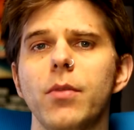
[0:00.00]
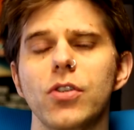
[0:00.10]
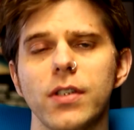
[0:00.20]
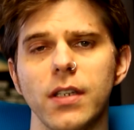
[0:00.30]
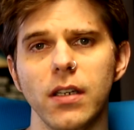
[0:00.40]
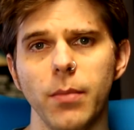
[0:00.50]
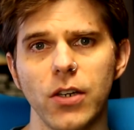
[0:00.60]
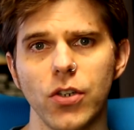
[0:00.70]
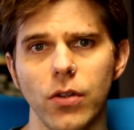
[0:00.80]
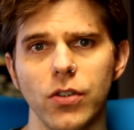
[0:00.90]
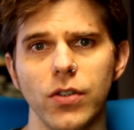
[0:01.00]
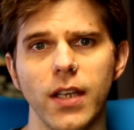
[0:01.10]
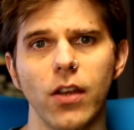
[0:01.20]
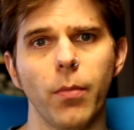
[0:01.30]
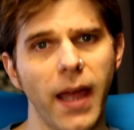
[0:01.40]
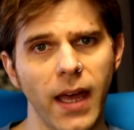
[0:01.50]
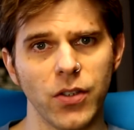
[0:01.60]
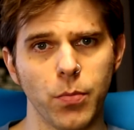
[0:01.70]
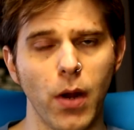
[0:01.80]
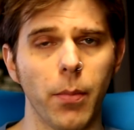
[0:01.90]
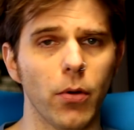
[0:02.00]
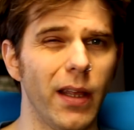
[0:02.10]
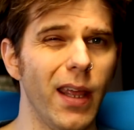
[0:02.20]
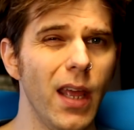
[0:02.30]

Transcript: You just need to make sure that you set your paths properly.